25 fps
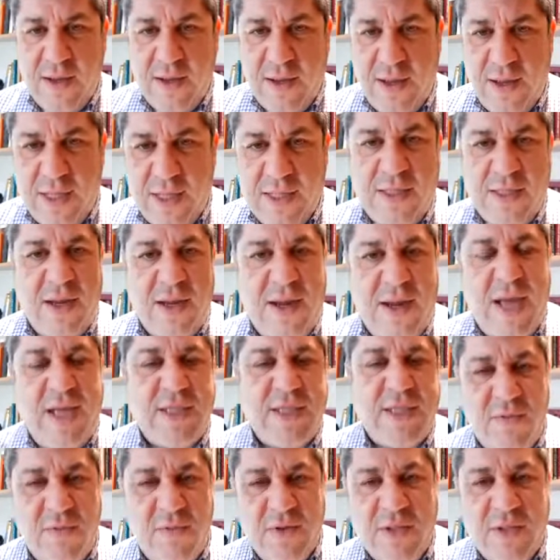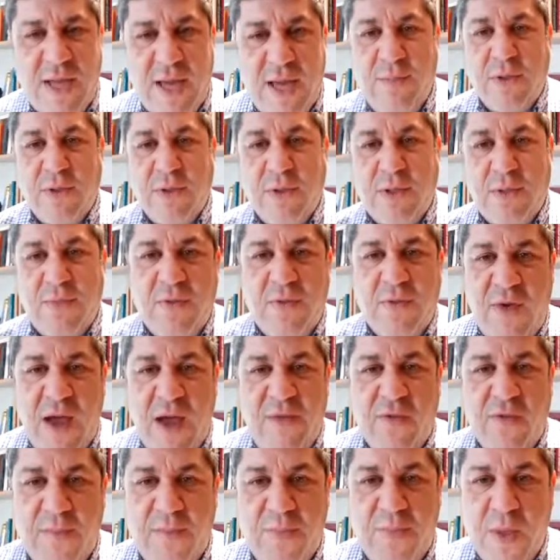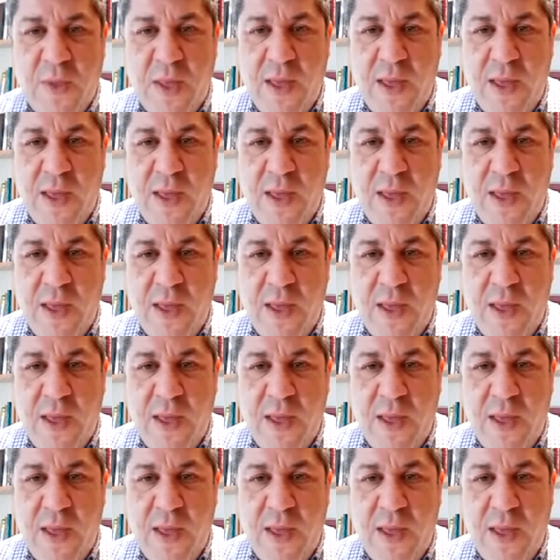his son Esau was able to provide for him.